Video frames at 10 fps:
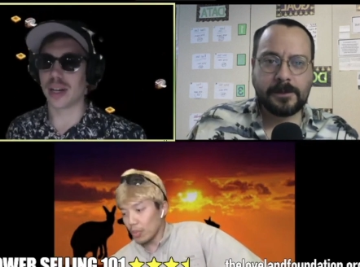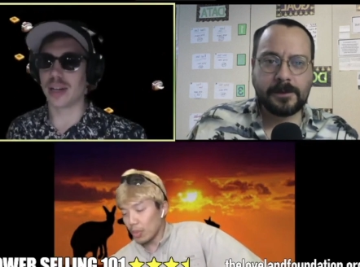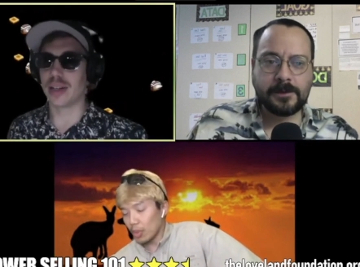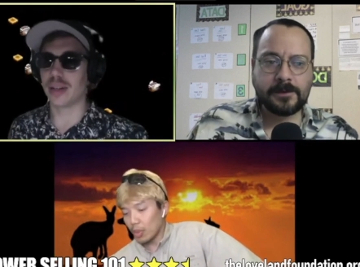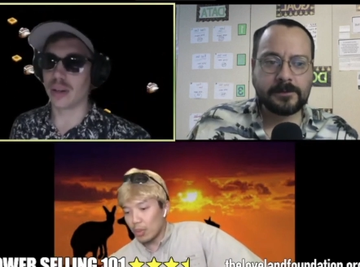Speaker 1: uh,
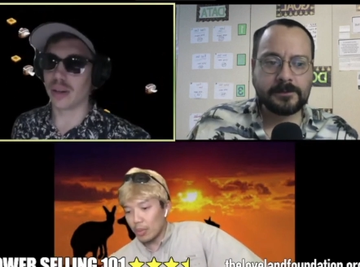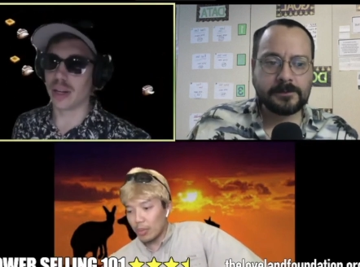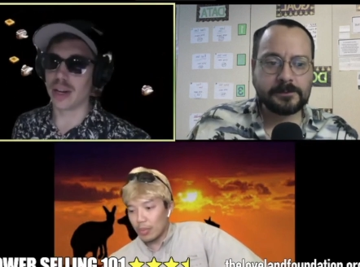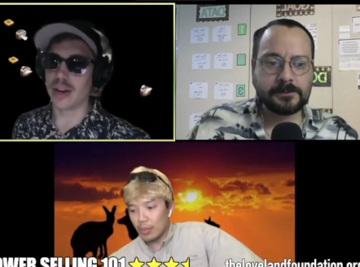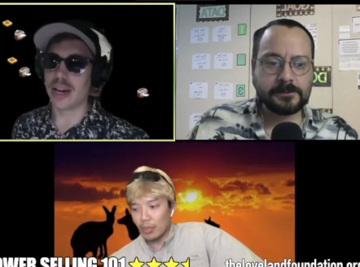that you
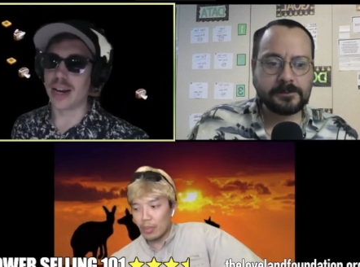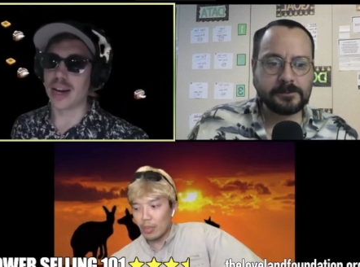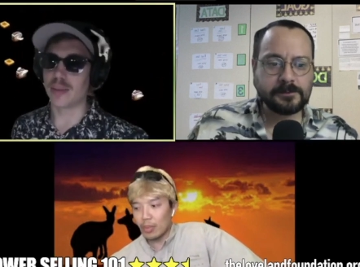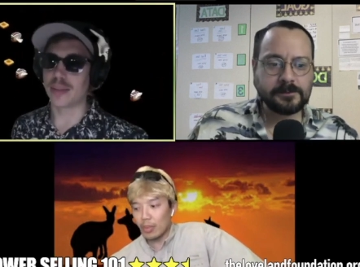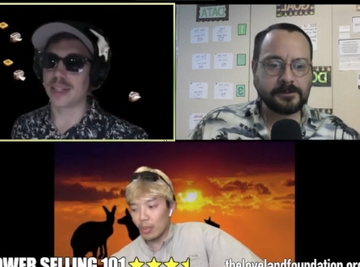need help
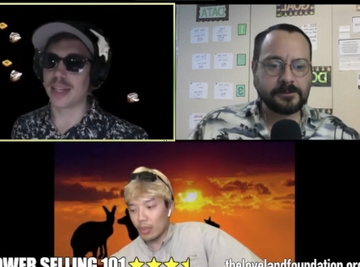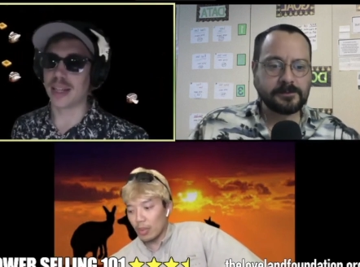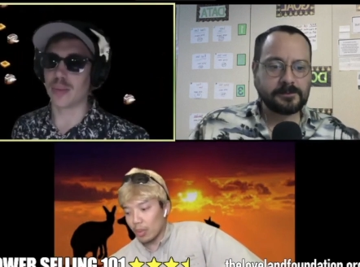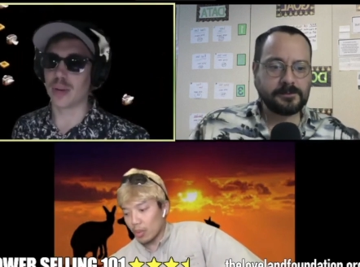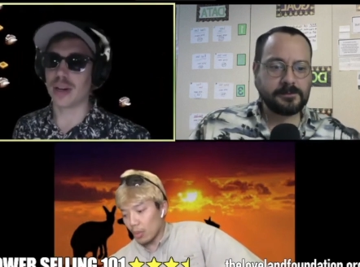selling?
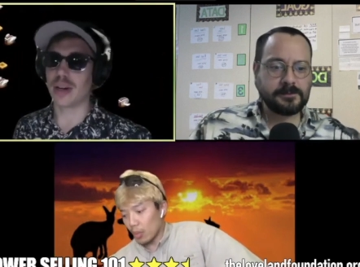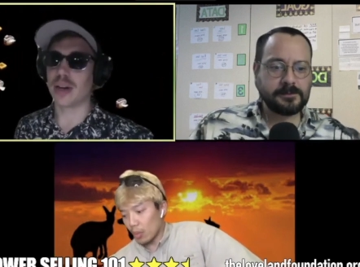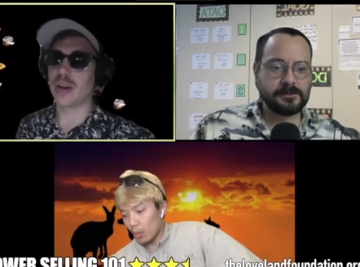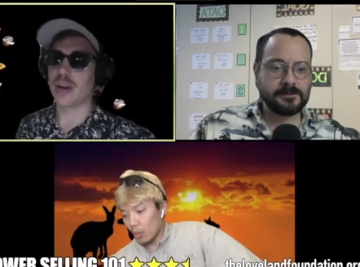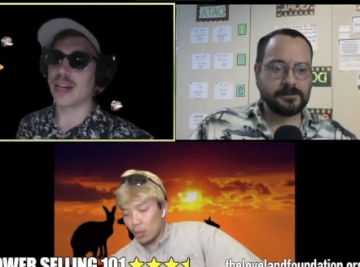What can
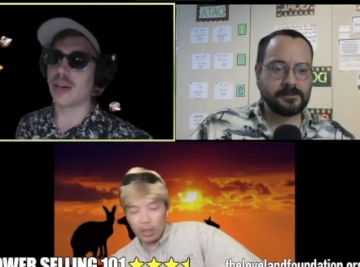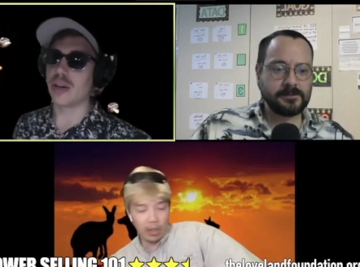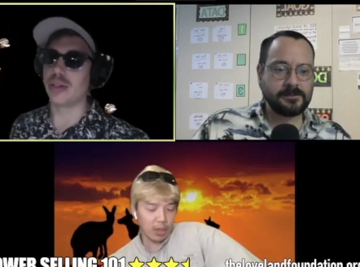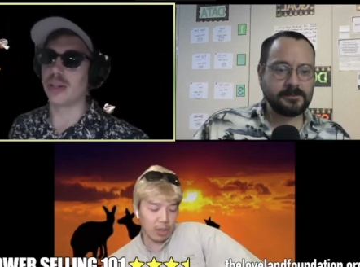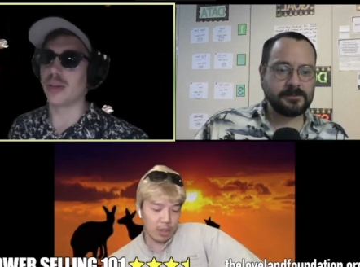we do
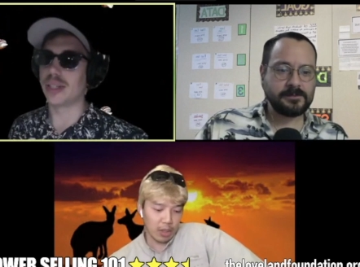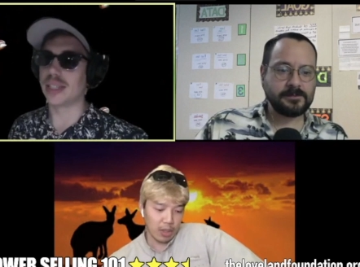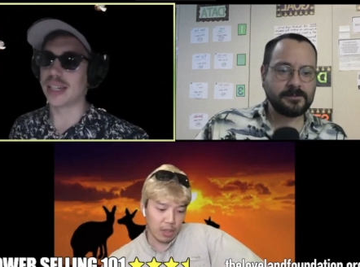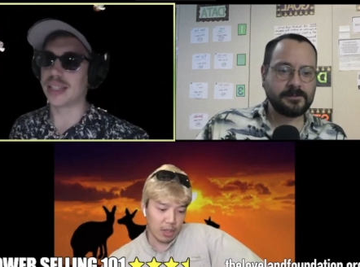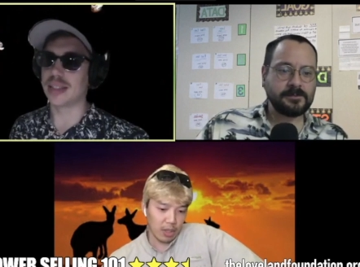to
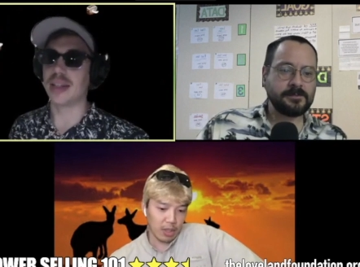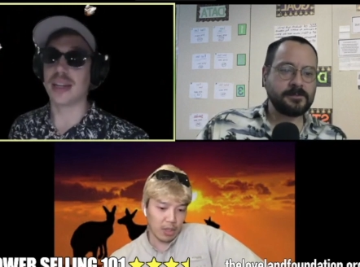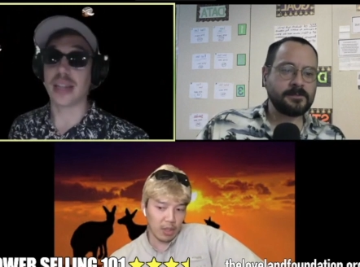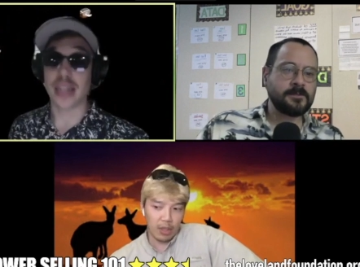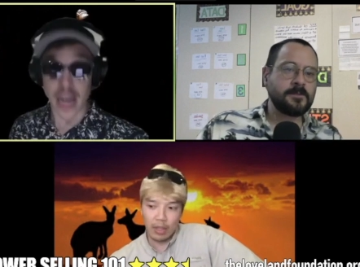assist
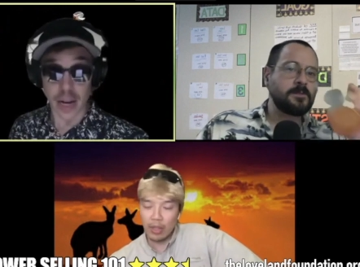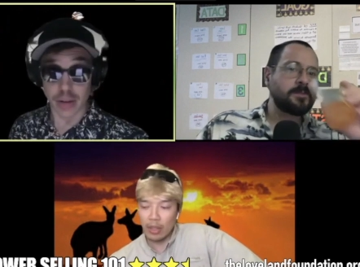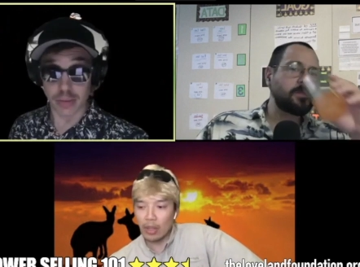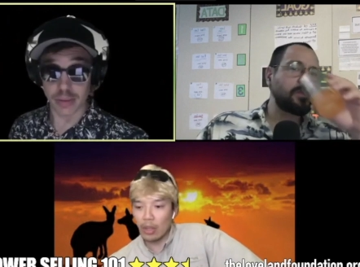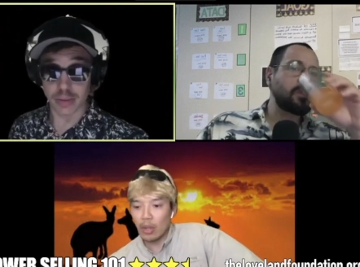
Speaker 2: you?
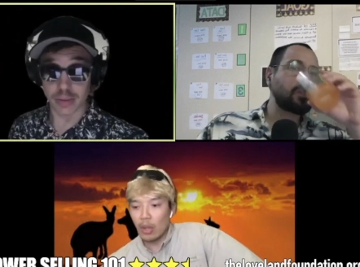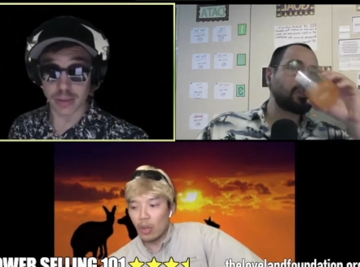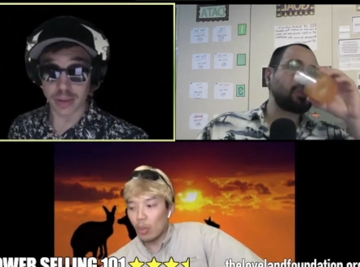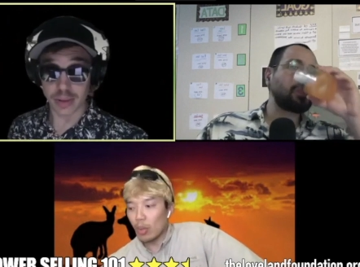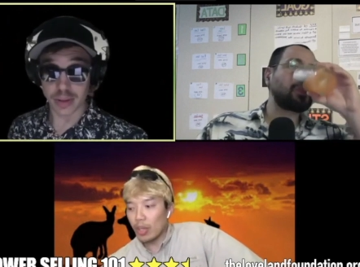
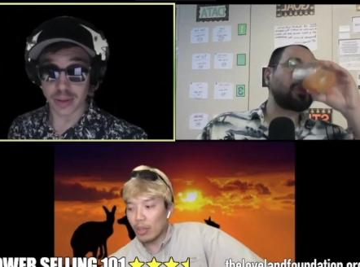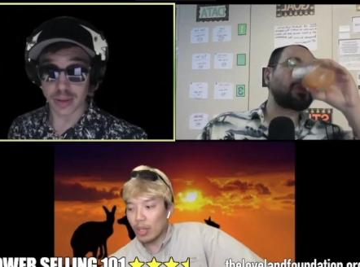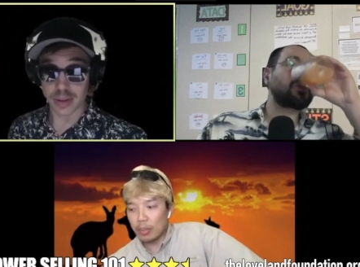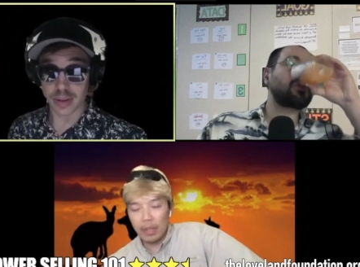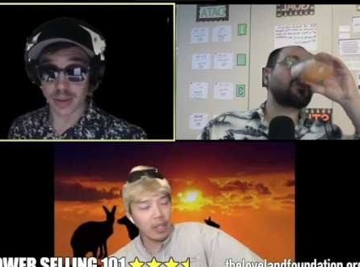
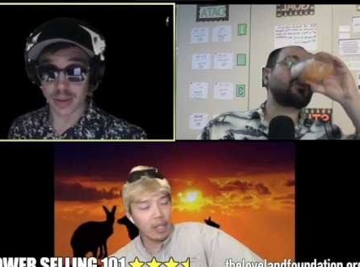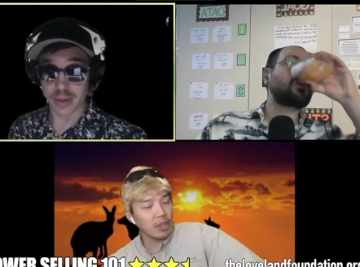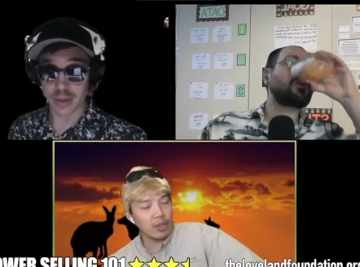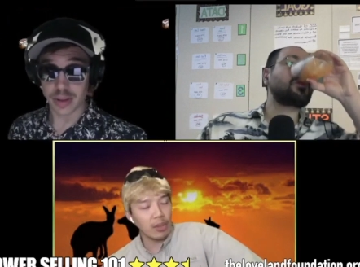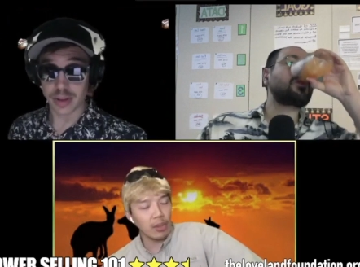Well,
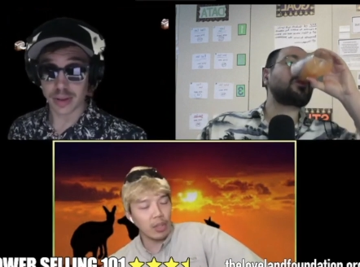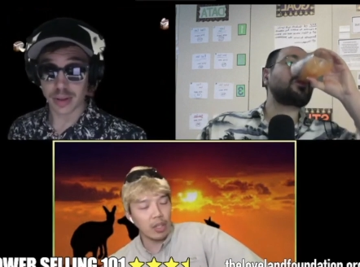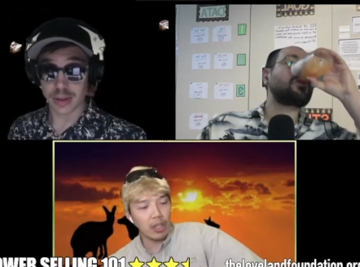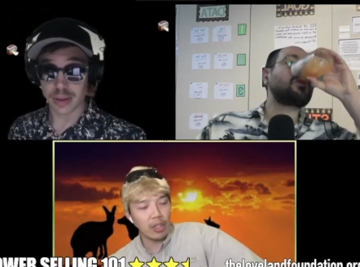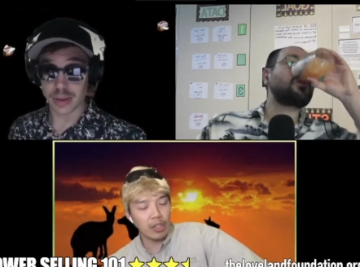let me ask
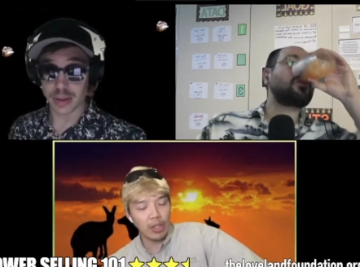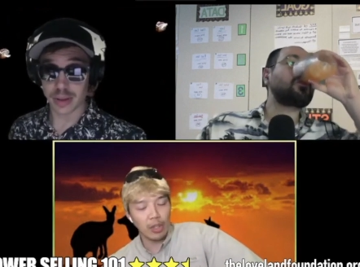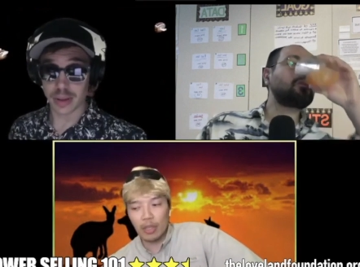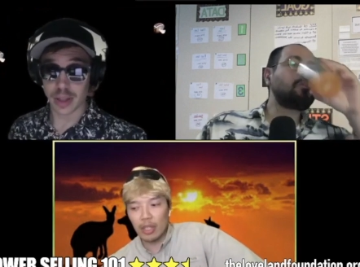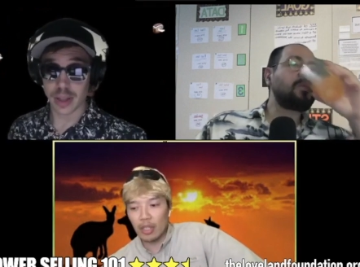you,
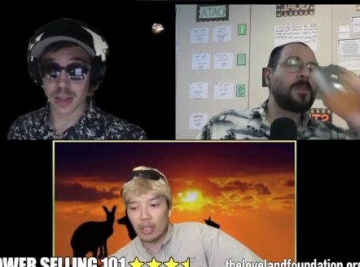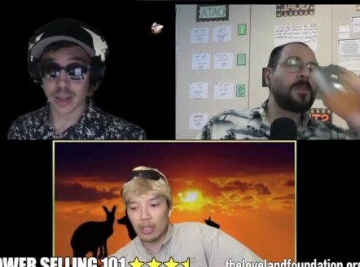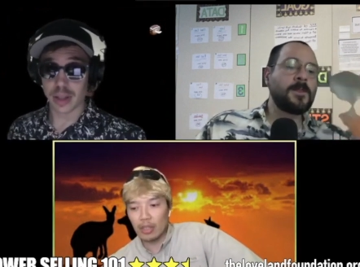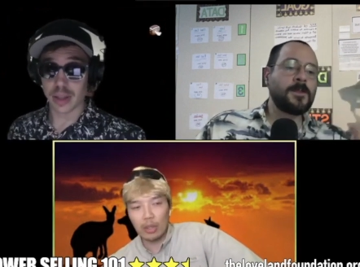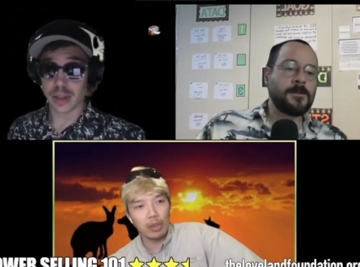uh,
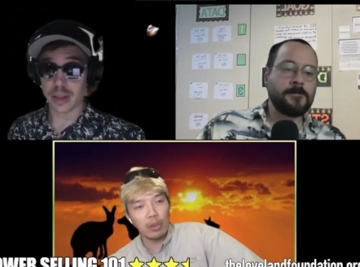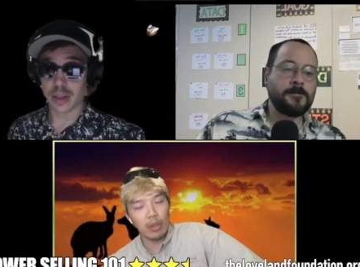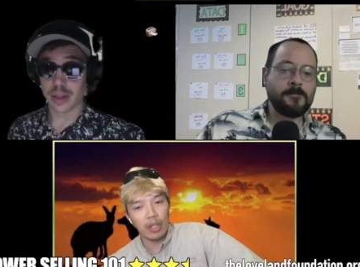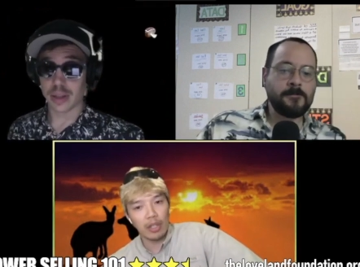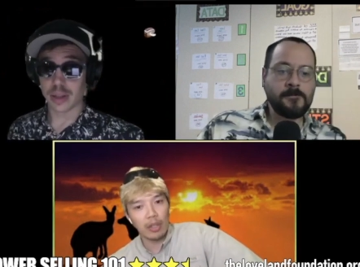gentlemen here.
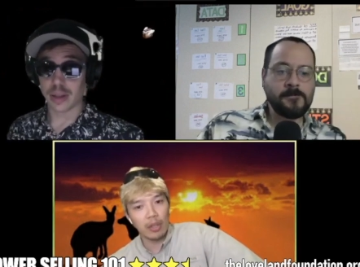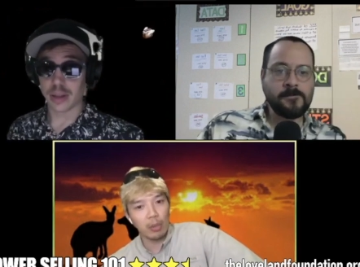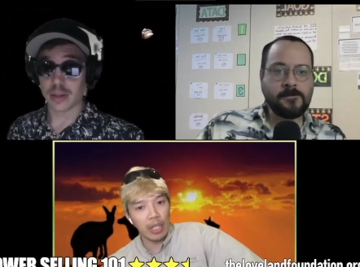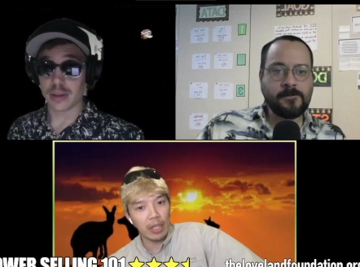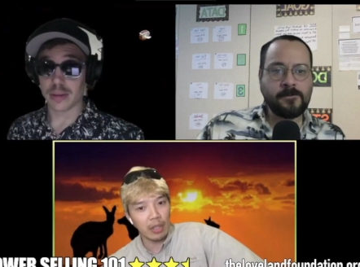Do you
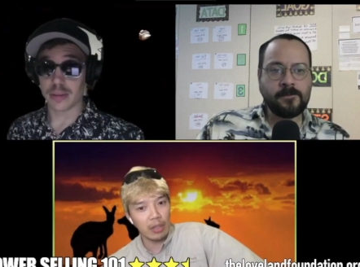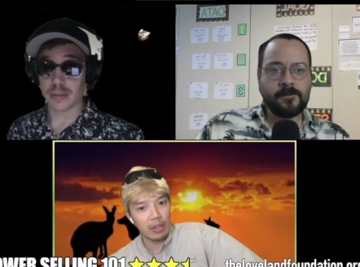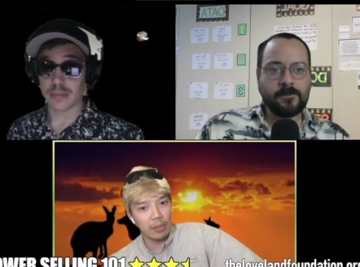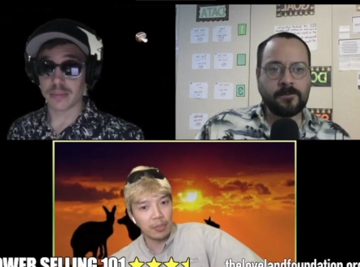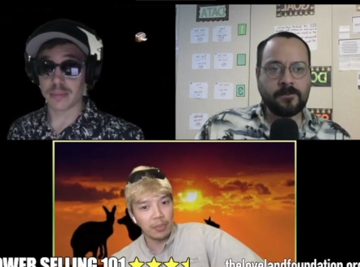like the
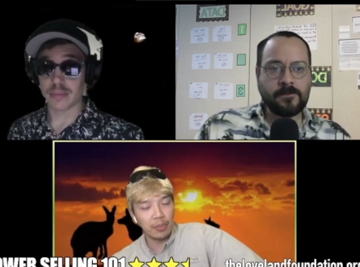wind?